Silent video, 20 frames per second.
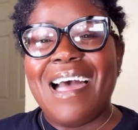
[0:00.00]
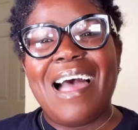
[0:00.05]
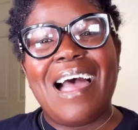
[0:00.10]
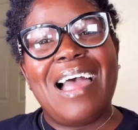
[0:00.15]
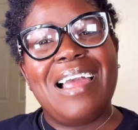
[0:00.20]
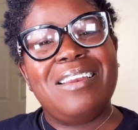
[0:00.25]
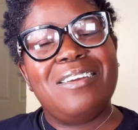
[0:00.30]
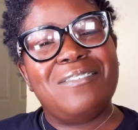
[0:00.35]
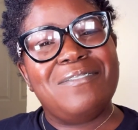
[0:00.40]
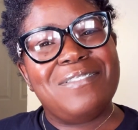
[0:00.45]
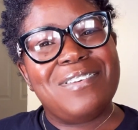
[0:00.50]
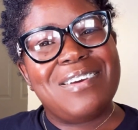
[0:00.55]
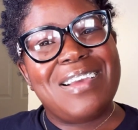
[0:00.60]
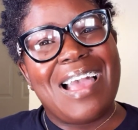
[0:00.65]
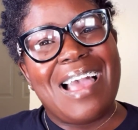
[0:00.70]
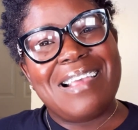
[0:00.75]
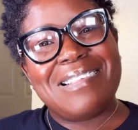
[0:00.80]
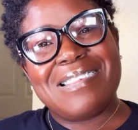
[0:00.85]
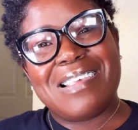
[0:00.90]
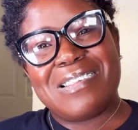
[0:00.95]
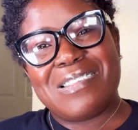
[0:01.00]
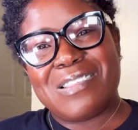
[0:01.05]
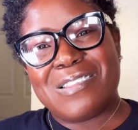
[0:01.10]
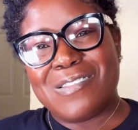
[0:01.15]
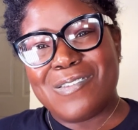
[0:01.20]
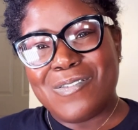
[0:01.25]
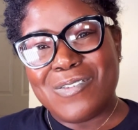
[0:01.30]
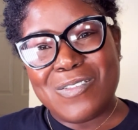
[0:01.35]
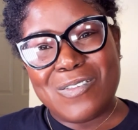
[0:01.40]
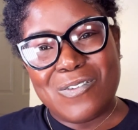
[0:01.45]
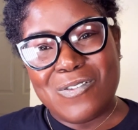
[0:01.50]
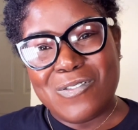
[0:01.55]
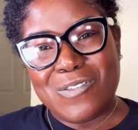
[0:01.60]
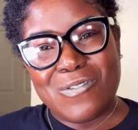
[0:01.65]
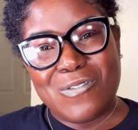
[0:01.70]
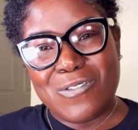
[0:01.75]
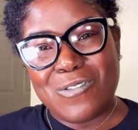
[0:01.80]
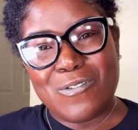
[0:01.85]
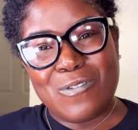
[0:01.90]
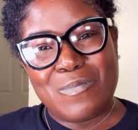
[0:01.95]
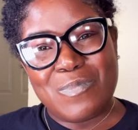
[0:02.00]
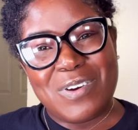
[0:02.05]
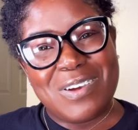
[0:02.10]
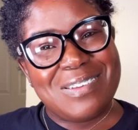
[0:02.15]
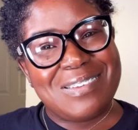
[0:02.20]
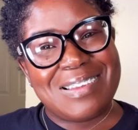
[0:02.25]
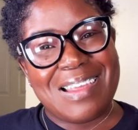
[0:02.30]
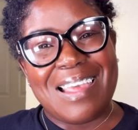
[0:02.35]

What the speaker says: I love you guys so much.